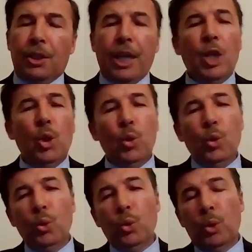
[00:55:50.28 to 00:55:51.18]
can
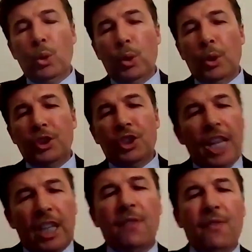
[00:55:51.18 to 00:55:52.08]
you
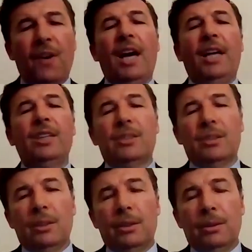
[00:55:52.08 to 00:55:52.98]

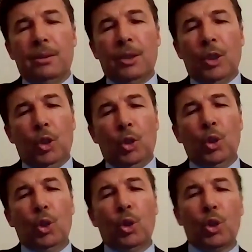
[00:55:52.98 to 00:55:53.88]
sacrifice
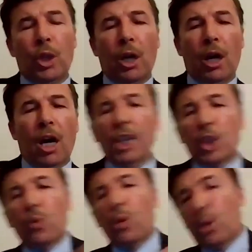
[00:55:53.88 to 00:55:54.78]
your
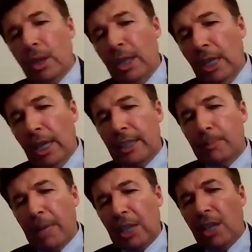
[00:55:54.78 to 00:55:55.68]
otherworldly
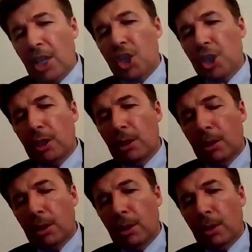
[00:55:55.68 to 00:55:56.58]

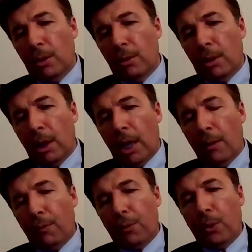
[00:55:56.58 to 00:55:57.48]
expectation
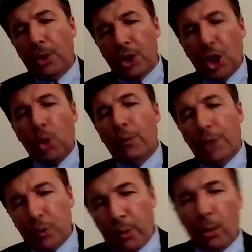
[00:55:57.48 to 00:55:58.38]
for the sake of
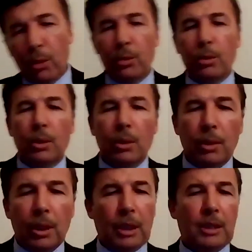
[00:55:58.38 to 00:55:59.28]
this world
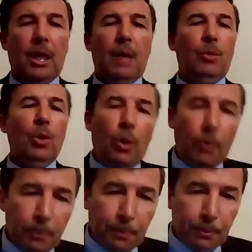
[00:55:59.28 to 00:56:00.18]
in Islam?
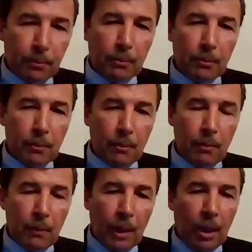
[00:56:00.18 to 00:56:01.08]
No.
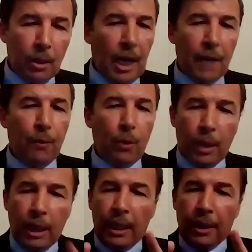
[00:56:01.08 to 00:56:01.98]

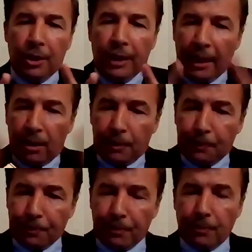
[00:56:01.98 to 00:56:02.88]
Therefore, that